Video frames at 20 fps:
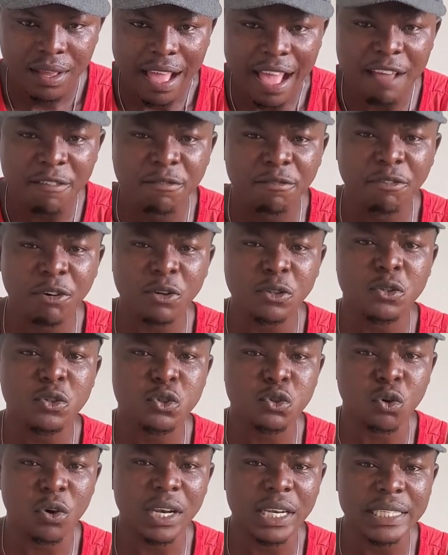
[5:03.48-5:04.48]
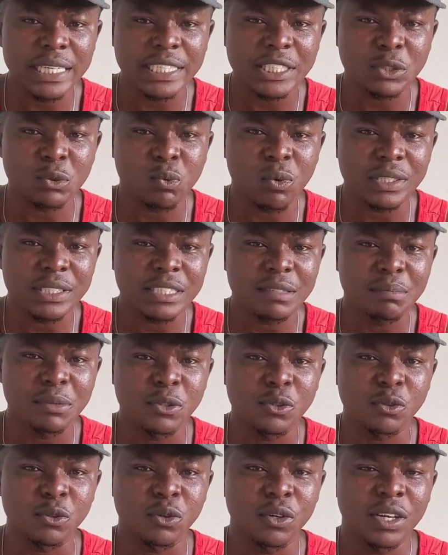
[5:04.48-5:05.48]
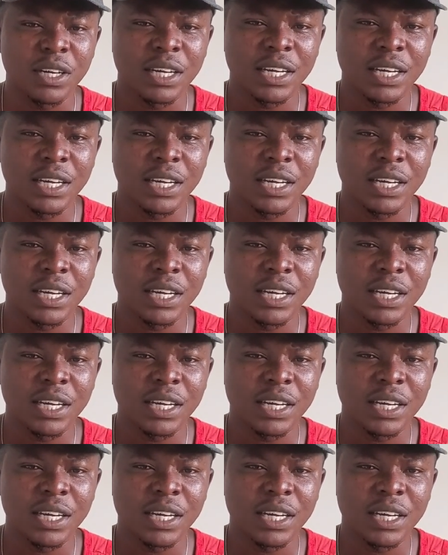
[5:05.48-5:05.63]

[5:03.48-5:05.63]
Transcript: I felt strongly that she wanted me to